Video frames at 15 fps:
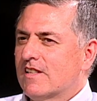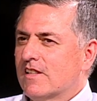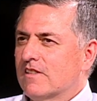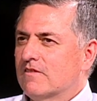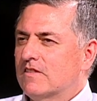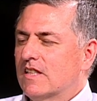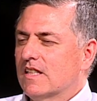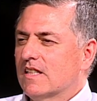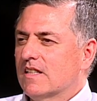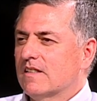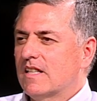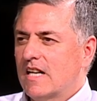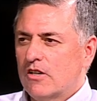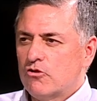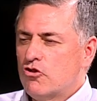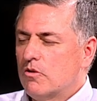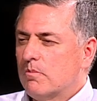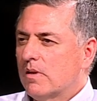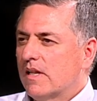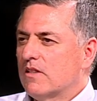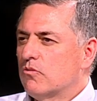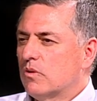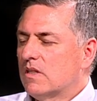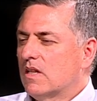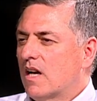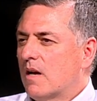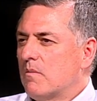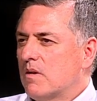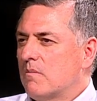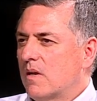loved uh, how she plays with
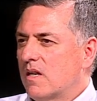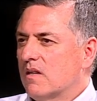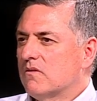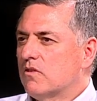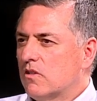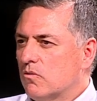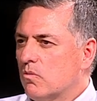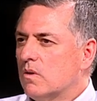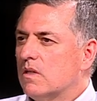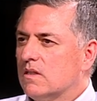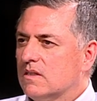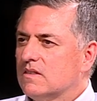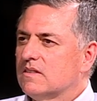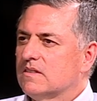time in many of her works.